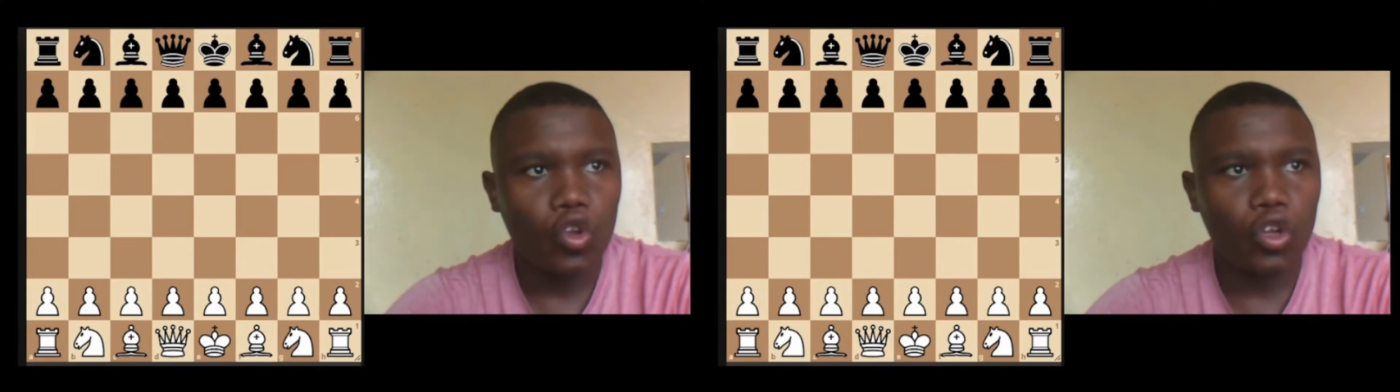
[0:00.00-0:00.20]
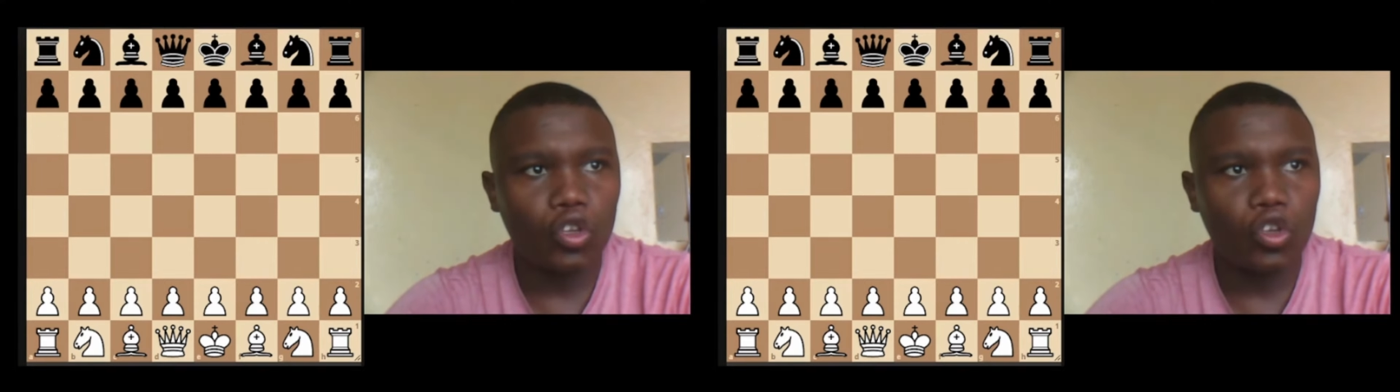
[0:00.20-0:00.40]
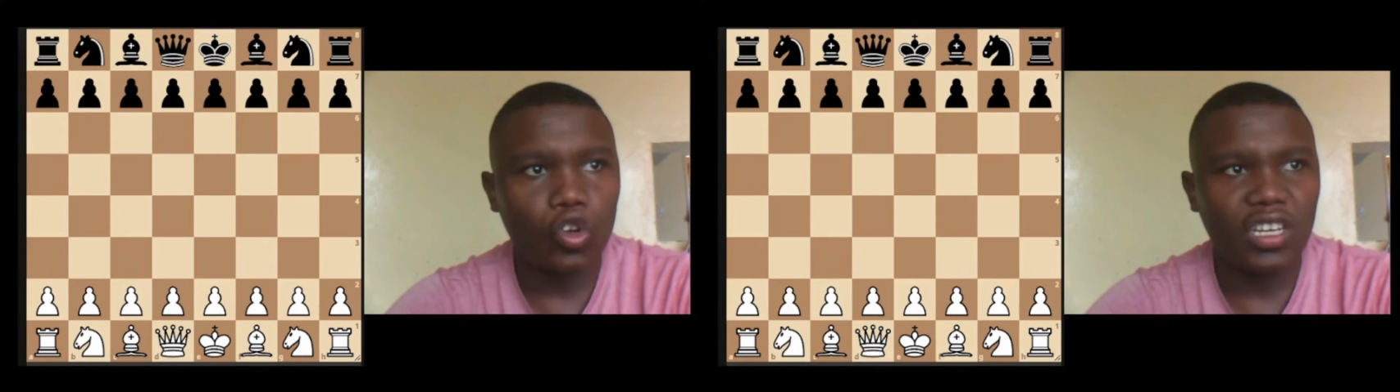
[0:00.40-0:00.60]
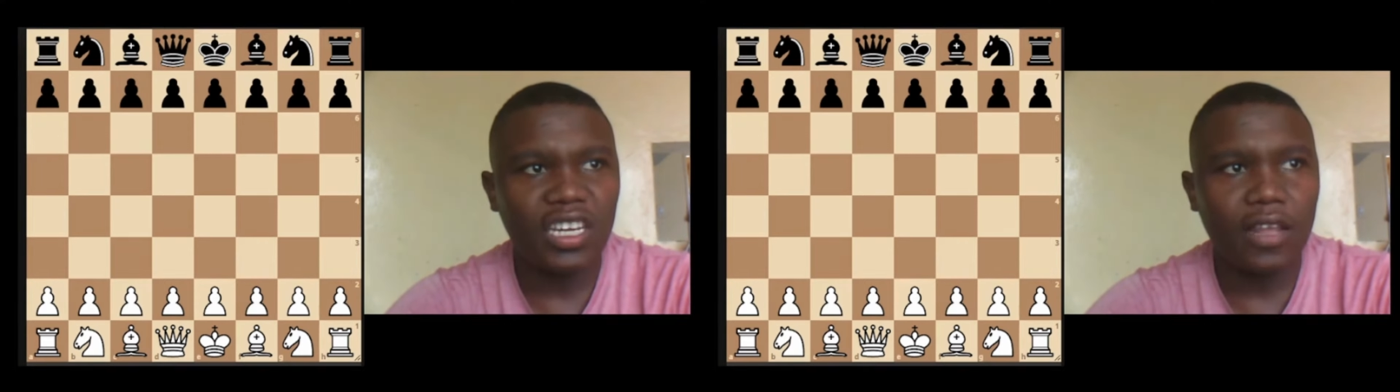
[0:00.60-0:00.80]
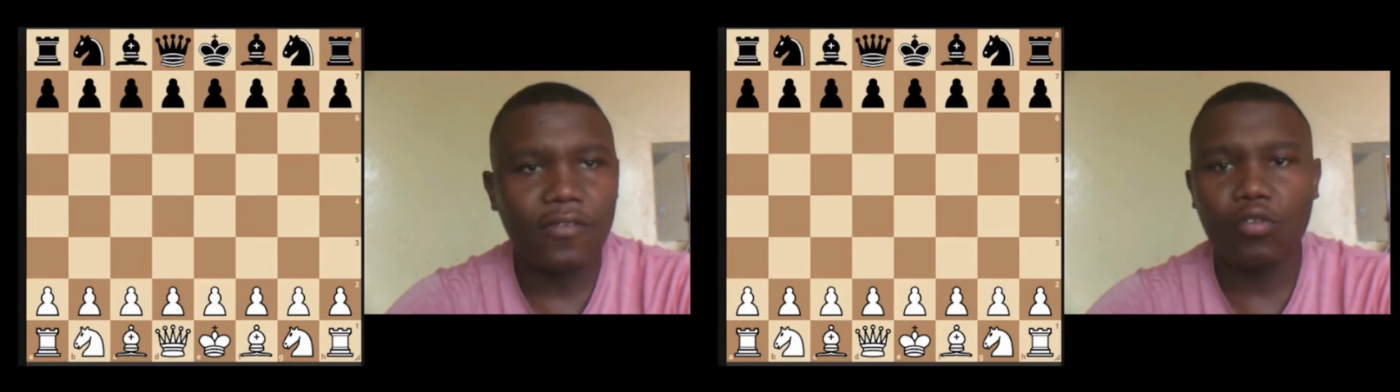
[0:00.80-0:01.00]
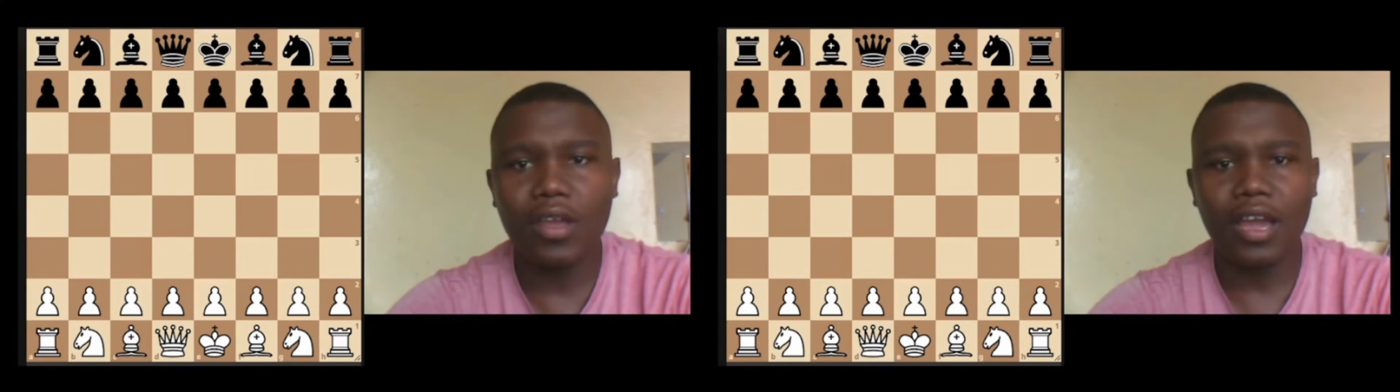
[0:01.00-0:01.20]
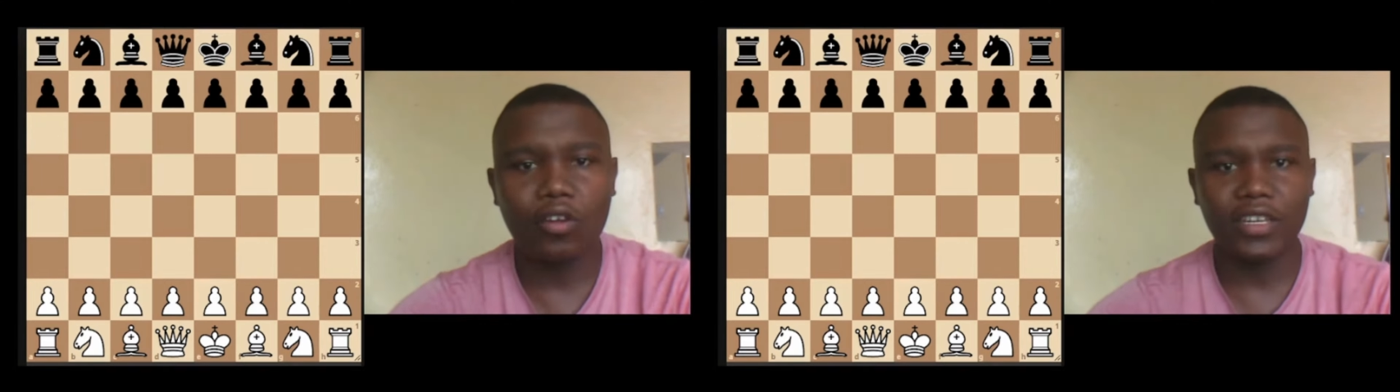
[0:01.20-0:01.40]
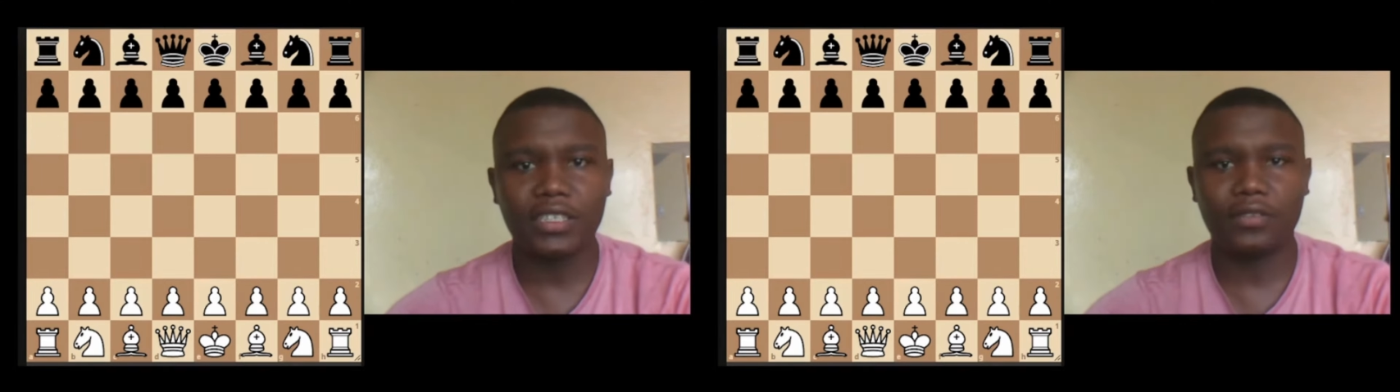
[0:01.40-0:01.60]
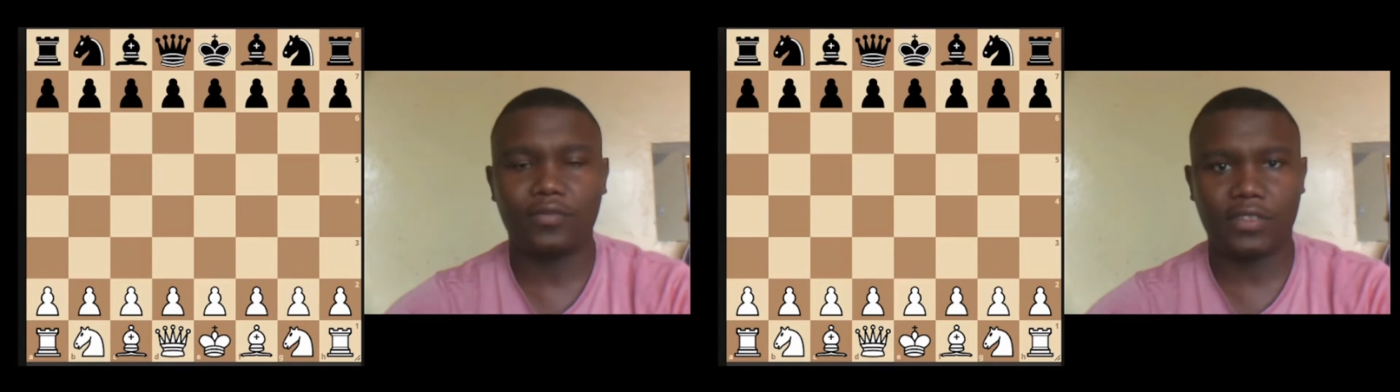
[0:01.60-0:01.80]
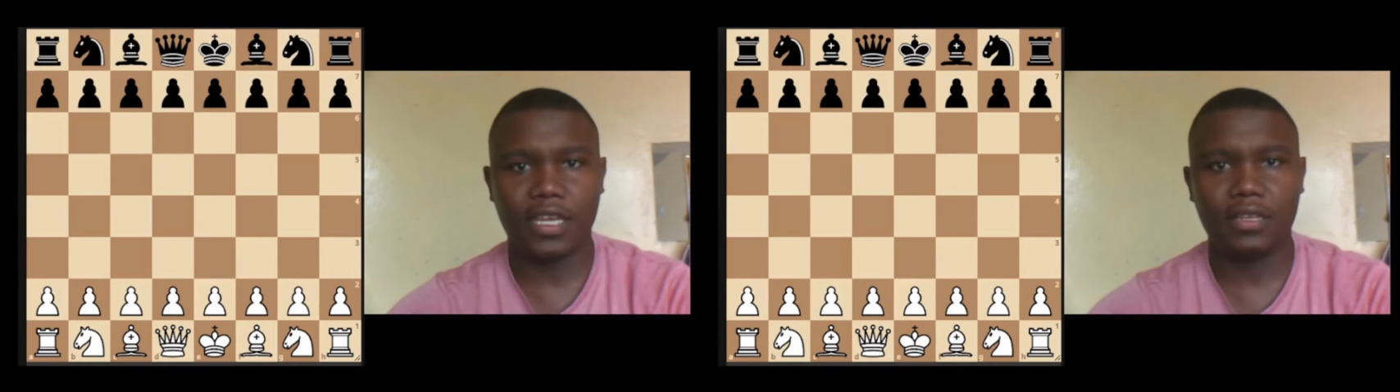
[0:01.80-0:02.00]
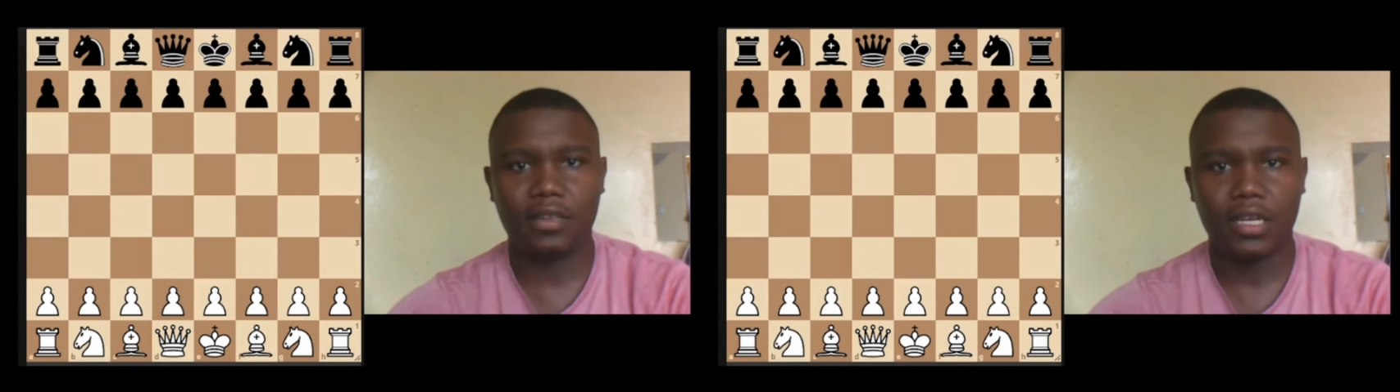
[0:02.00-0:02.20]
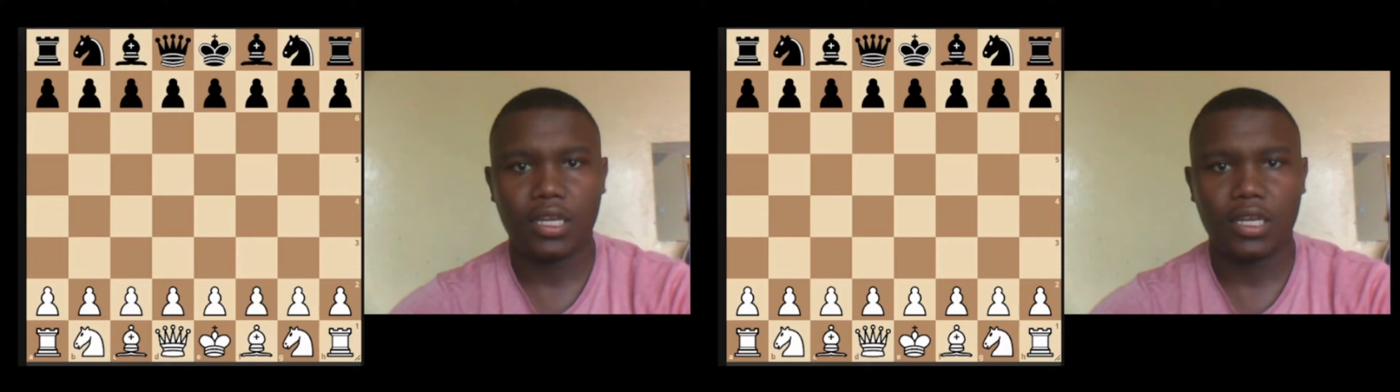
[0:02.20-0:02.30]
not in a very aggressive state.